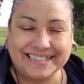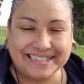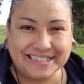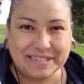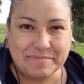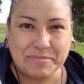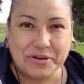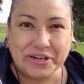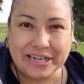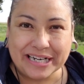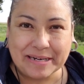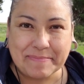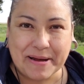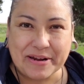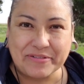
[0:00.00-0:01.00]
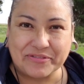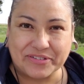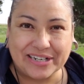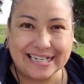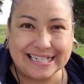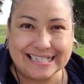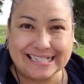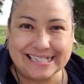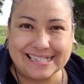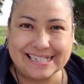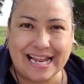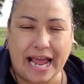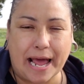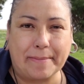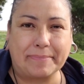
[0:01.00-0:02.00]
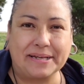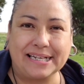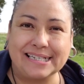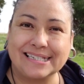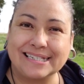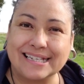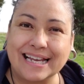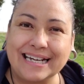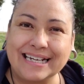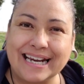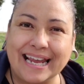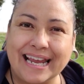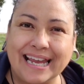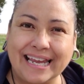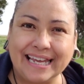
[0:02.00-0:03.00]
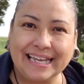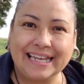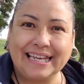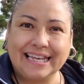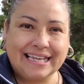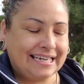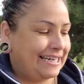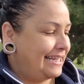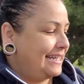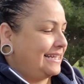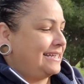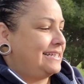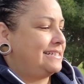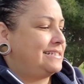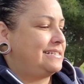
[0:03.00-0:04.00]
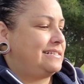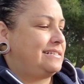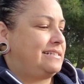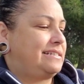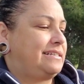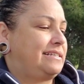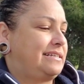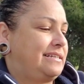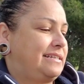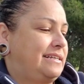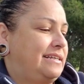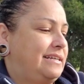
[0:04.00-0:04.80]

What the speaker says: Good morning, my friends. Happy Sunday. It is